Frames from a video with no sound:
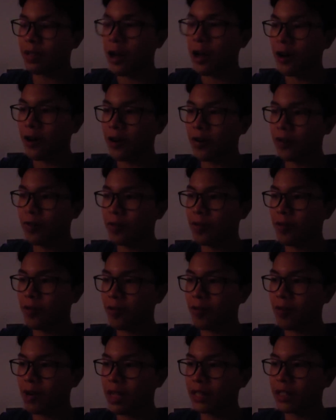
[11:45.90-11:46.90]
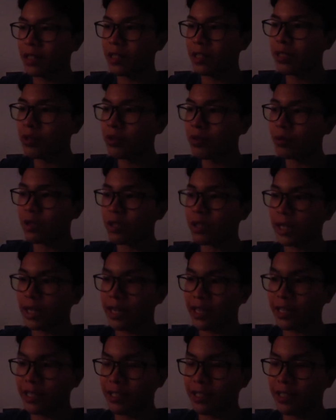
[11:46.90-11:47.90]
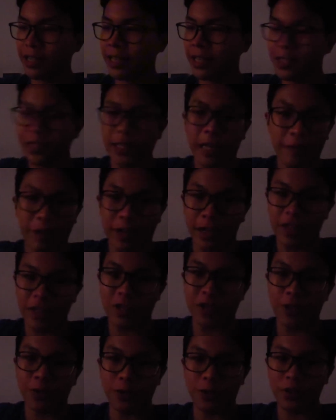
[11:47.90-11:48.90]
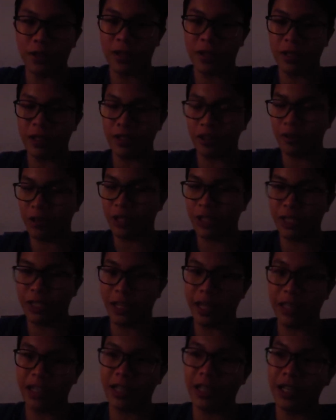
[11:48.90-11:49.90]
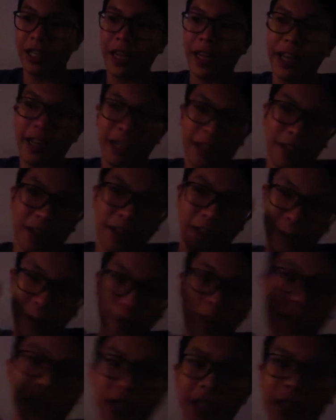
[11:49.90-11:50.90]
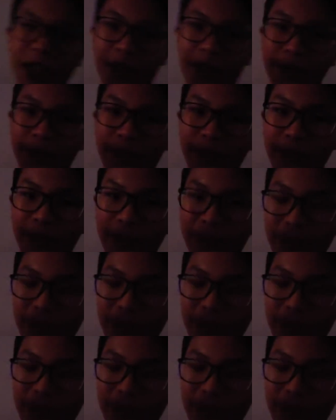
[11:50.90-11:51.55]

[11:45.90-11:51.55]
Now, what I did was I just gave an excuse. So she said, "Hey, do this."